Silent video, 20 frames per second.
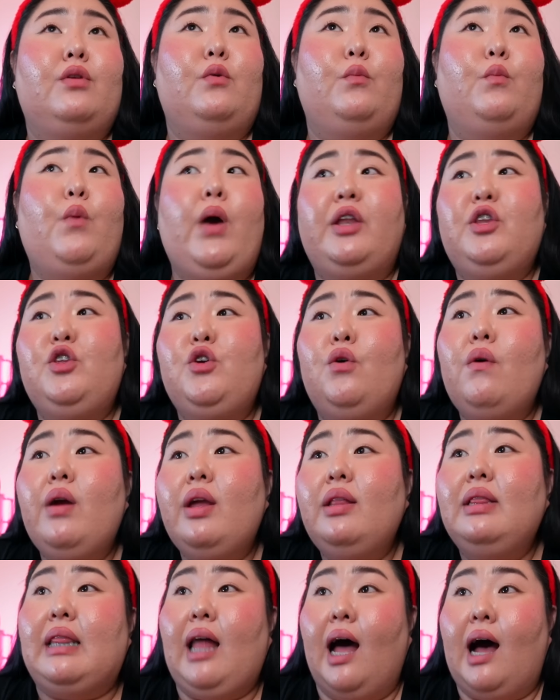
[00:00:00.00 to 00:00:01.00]
when you're
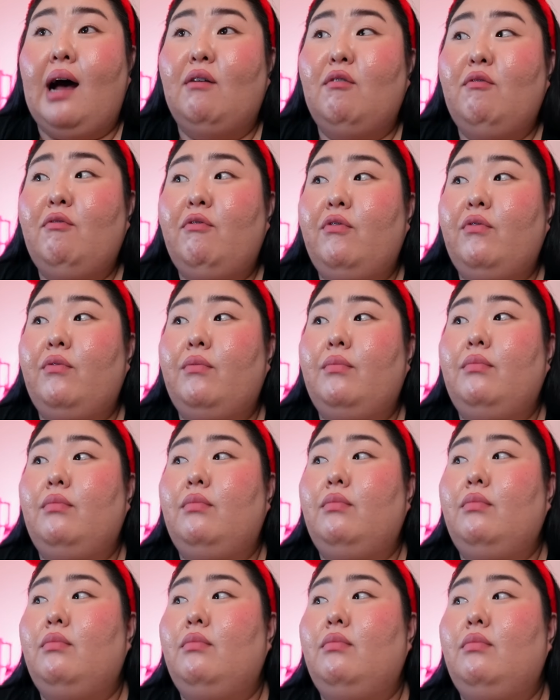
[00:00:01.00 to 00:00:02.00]
in love,
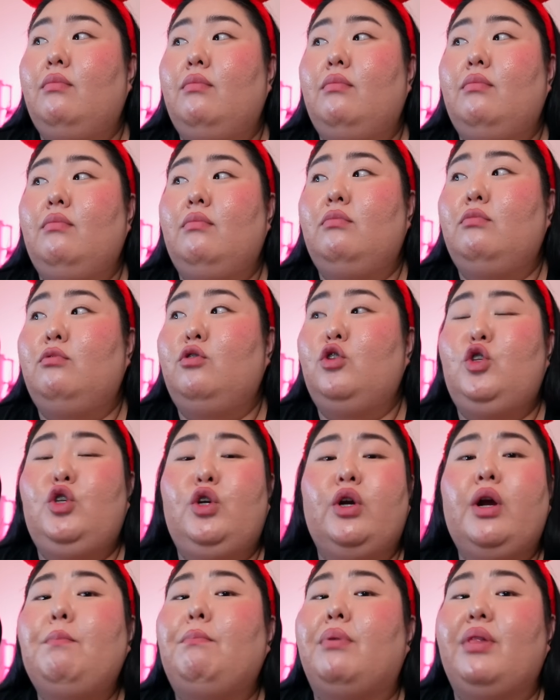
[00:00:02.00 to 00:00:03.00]

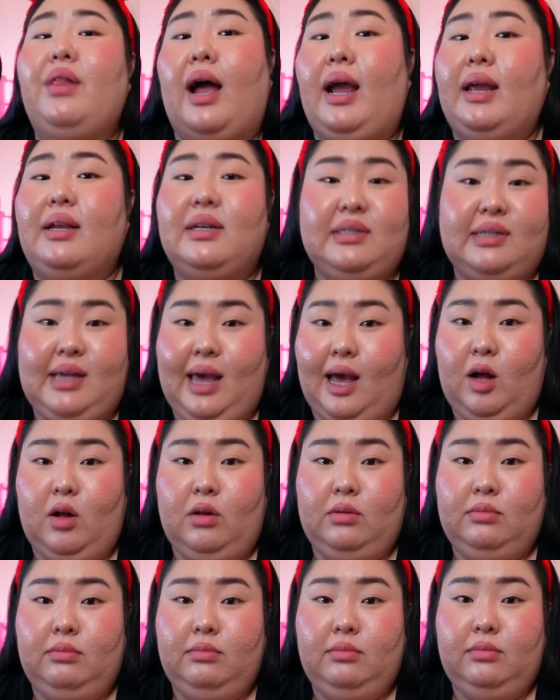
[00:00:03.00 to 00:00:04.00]
you're blind as
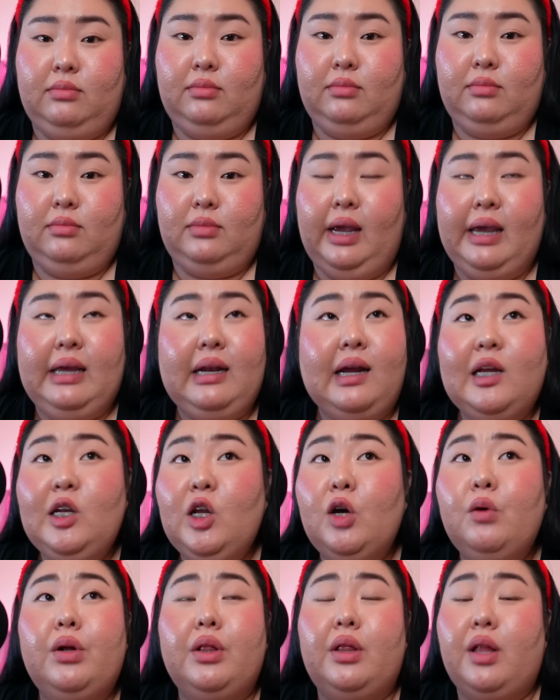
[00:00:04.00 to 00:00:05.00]
hell. And I
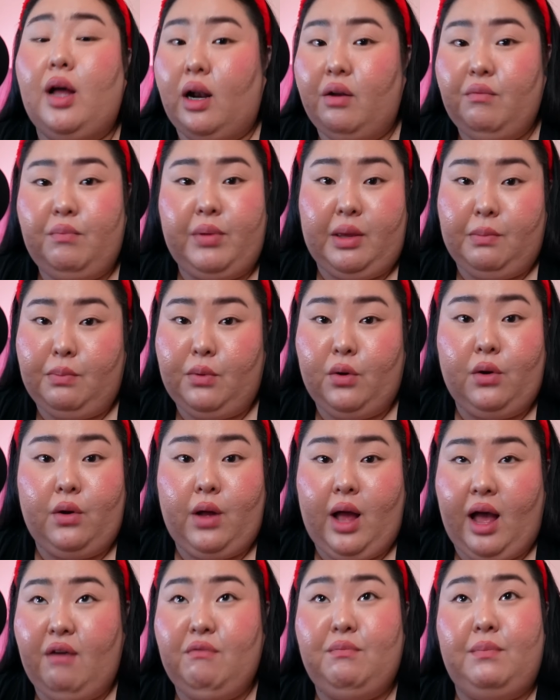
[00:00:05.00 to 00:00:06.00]
know a lot of
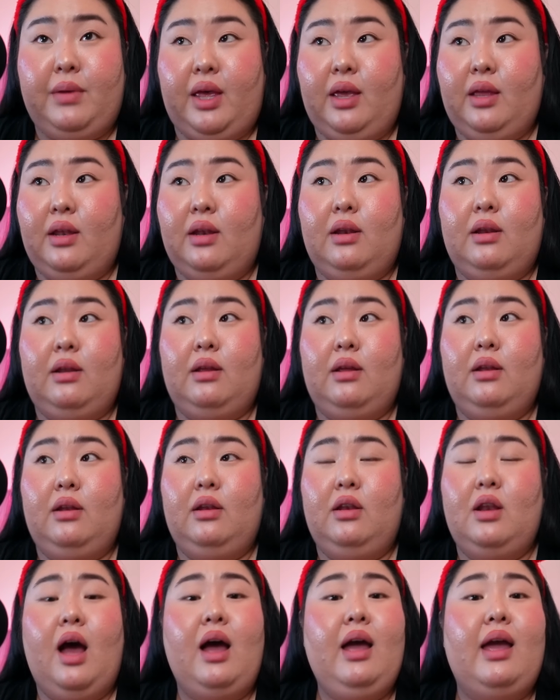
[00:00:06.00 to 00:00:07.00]
people have been
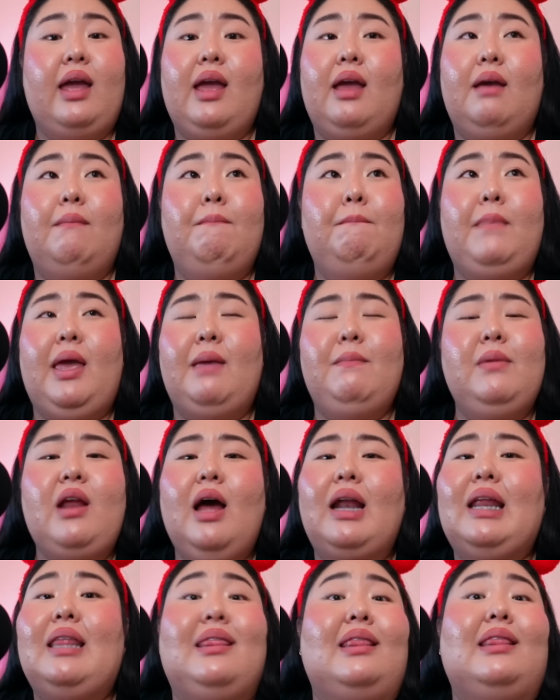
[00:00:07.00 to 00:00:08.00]
maybe
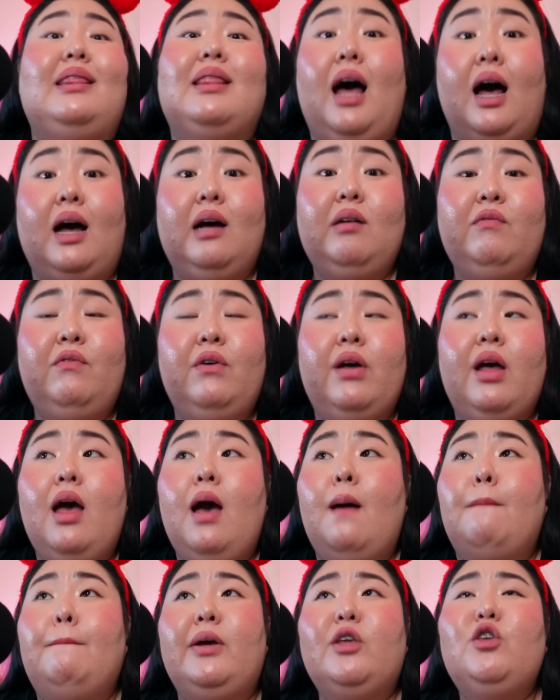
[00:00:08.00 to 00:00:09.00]
not in love,
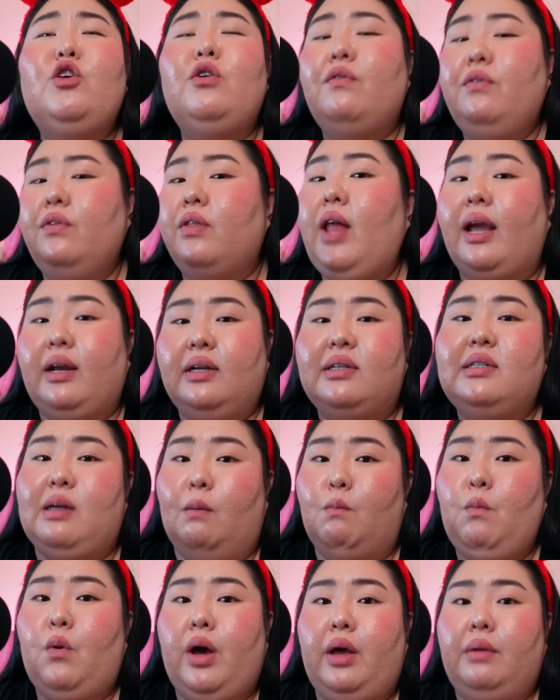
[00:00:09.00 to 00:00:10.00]
but you've liked
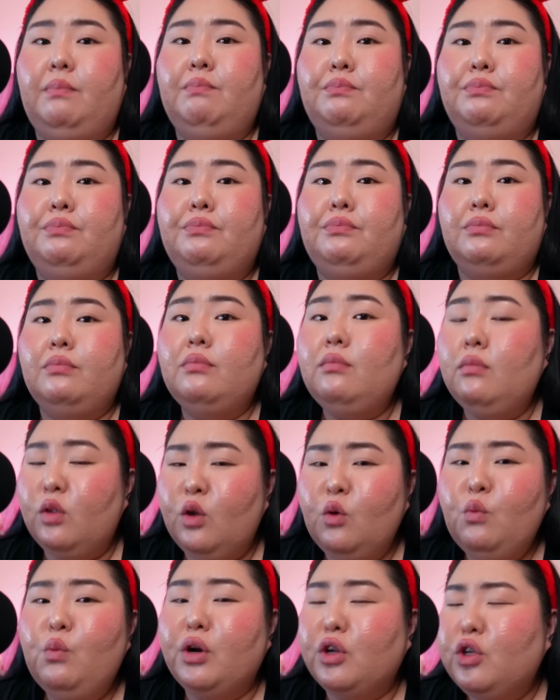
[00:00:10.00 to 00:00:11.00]
someone
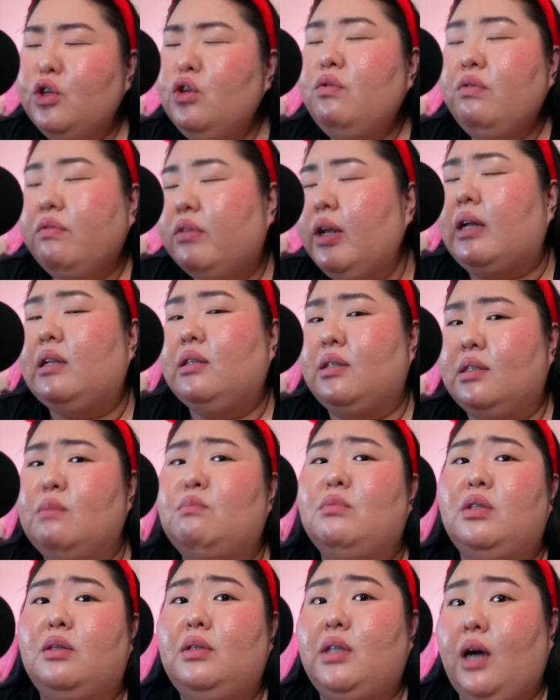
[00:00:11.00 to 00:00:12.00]
where you've done
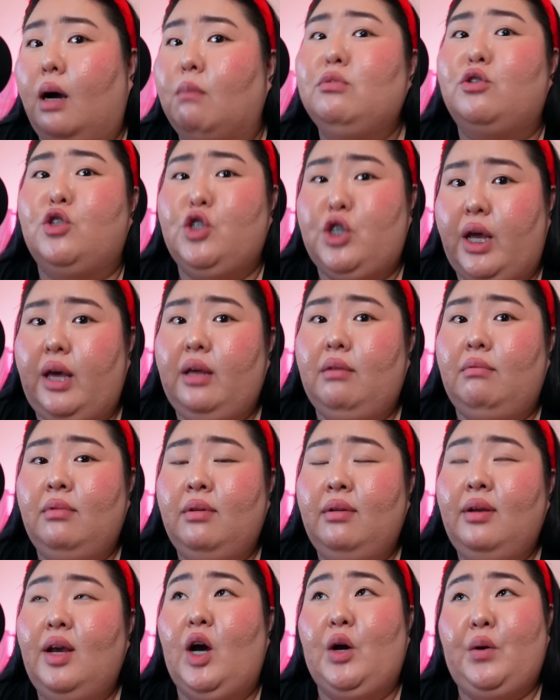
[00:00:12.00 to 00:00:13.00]
some dumb shit,
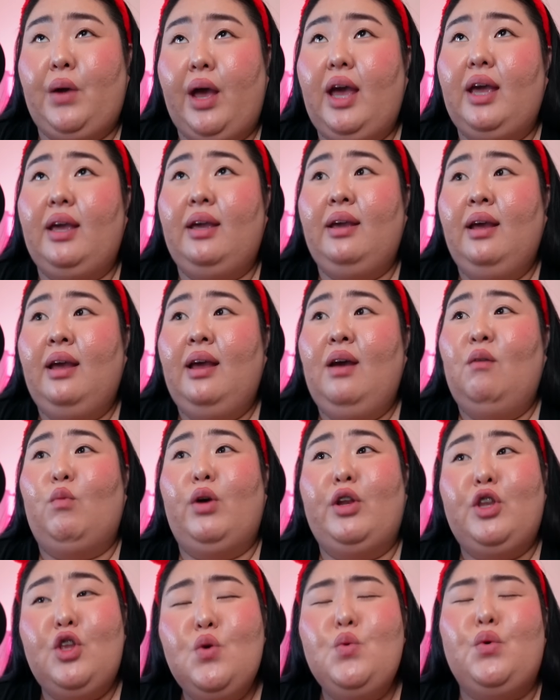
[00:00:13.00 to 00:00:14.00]
okay?
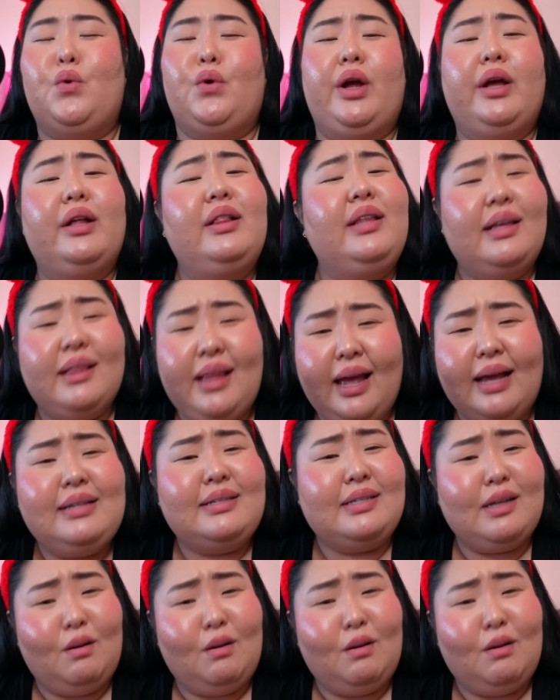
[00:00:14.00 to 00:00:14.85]
When you really like